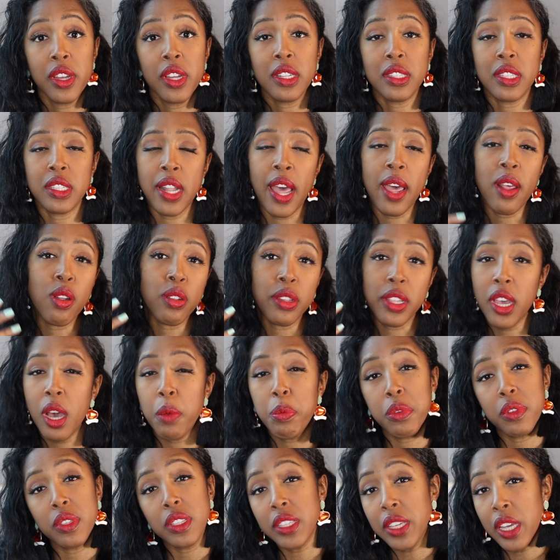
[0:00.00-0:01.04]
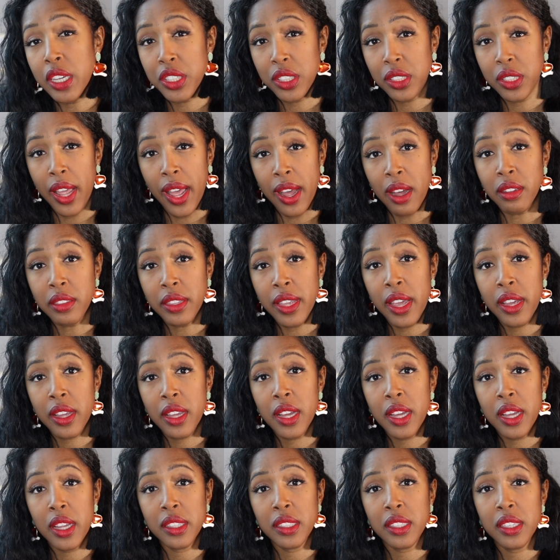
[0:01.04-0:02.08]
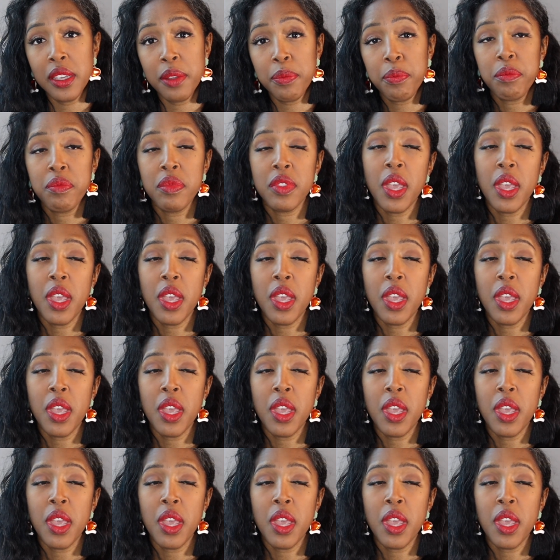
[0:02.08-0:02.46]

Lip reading: to not only help you schedule out that content,